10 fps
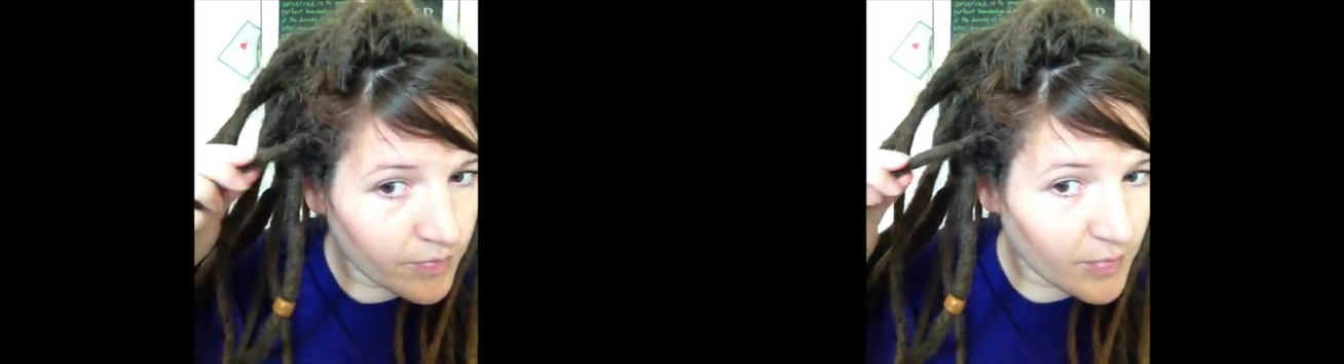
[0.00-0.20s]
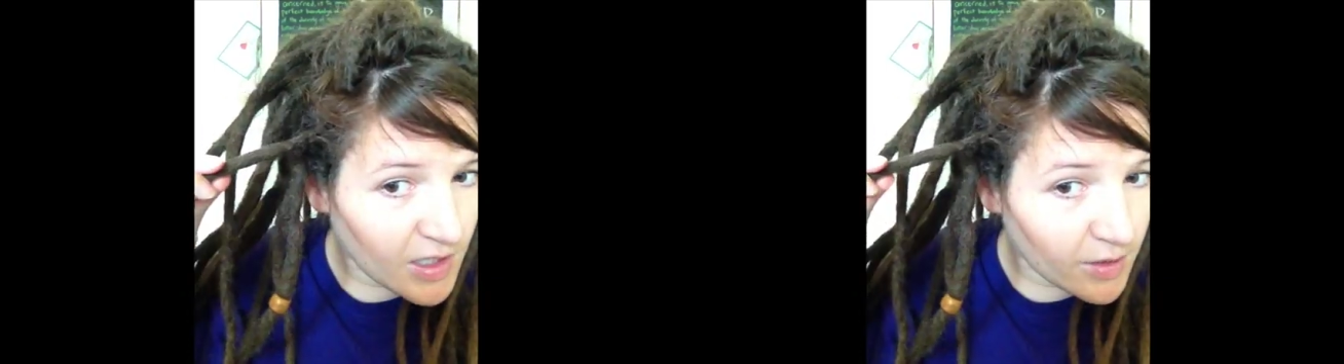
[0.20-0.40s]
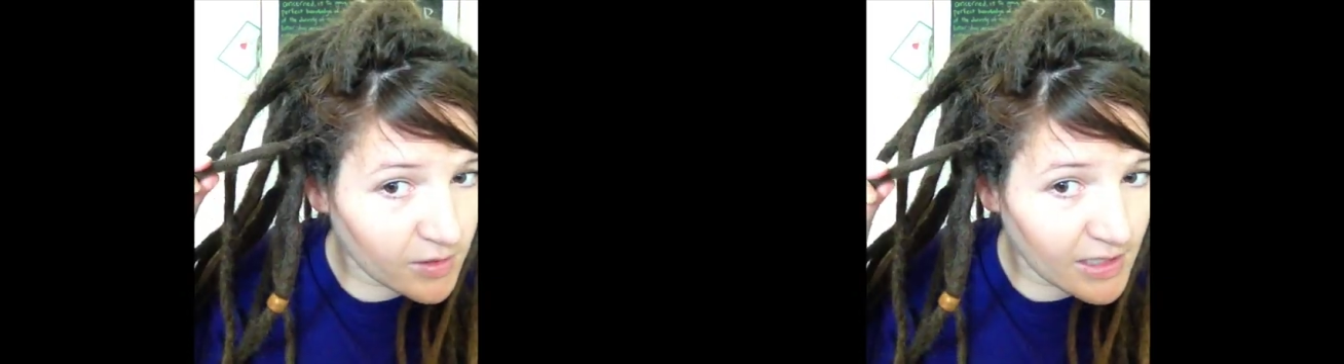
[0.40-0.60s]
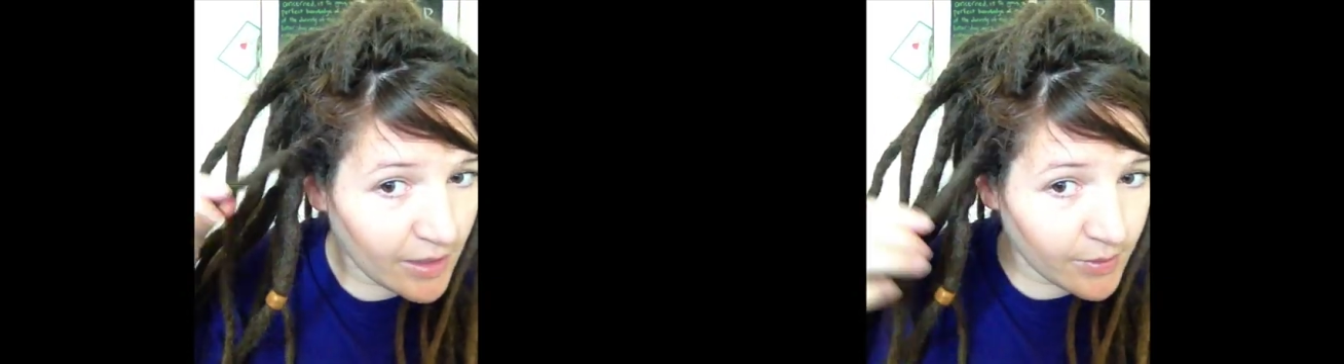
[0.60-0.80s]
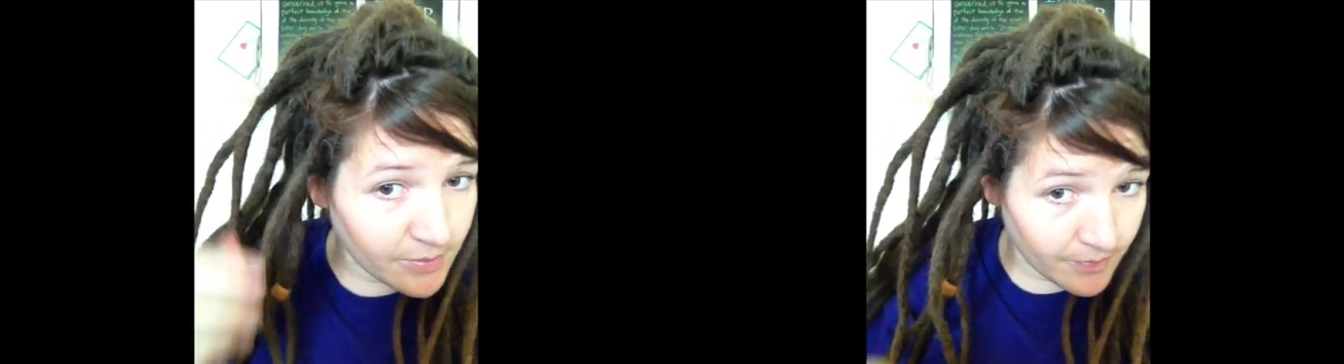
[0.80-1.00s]
And there's that
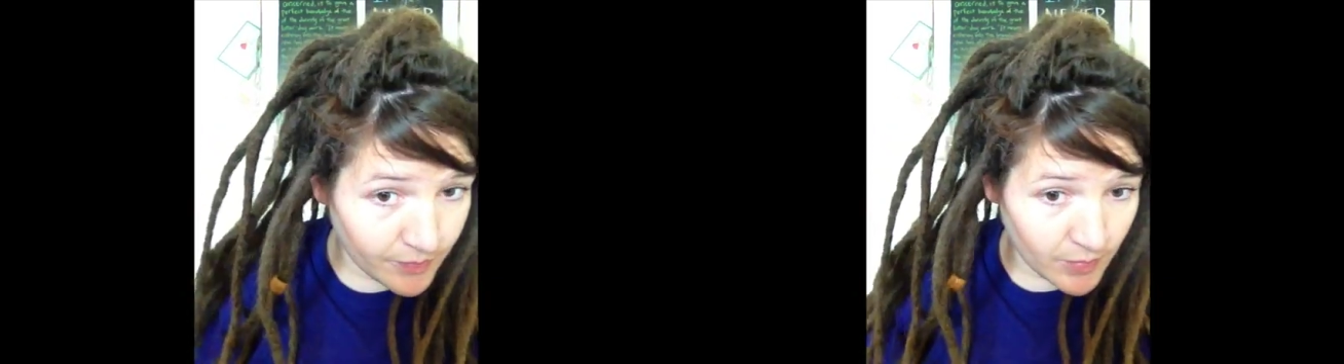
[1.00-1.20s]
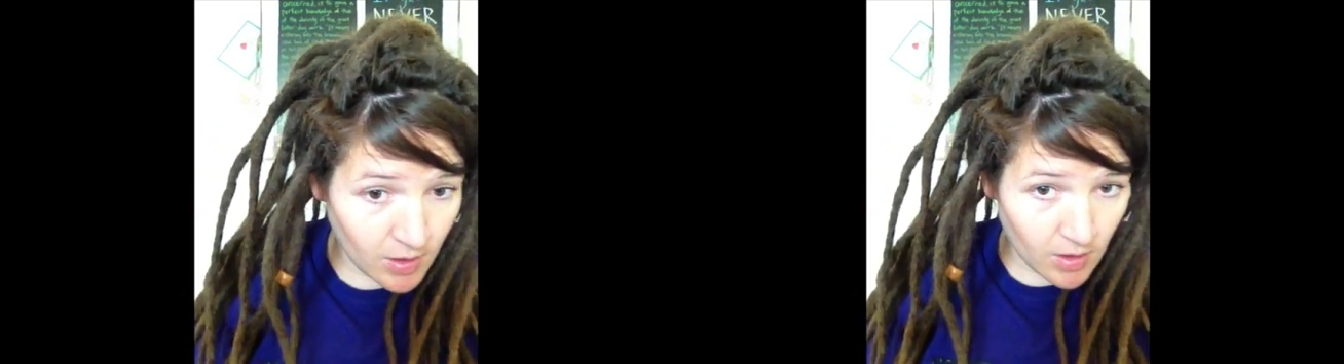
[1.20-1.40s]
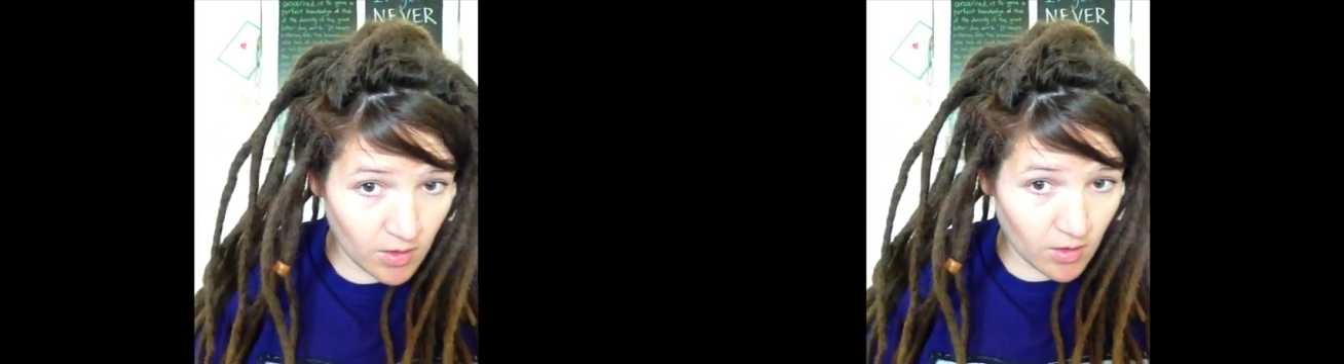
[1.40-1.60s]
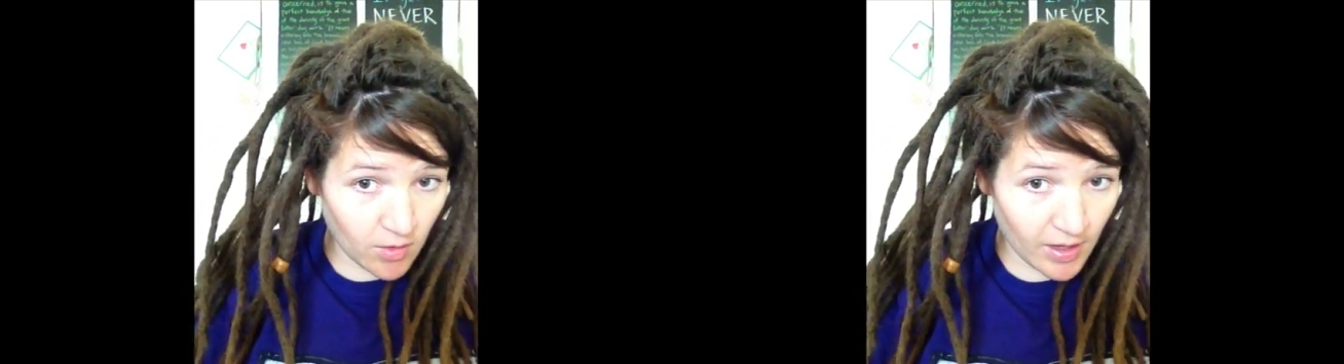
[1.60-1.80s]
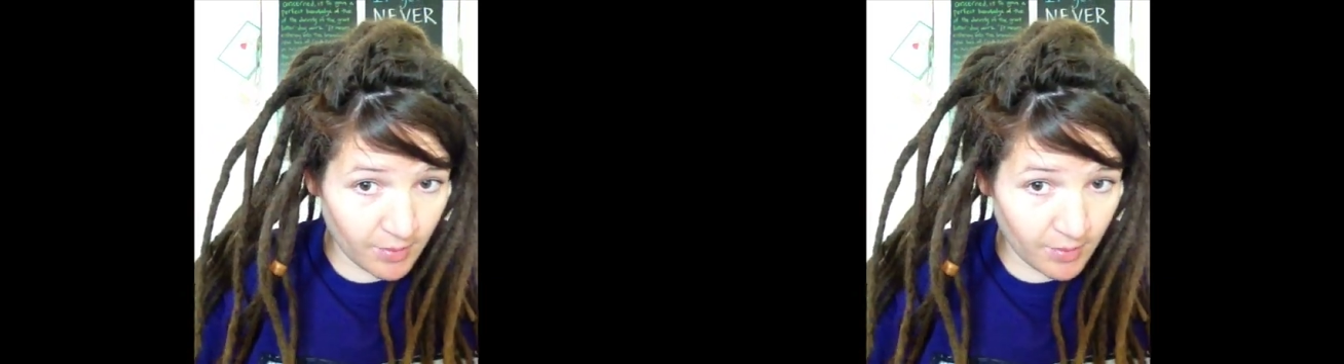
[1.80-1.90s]
one. Okay,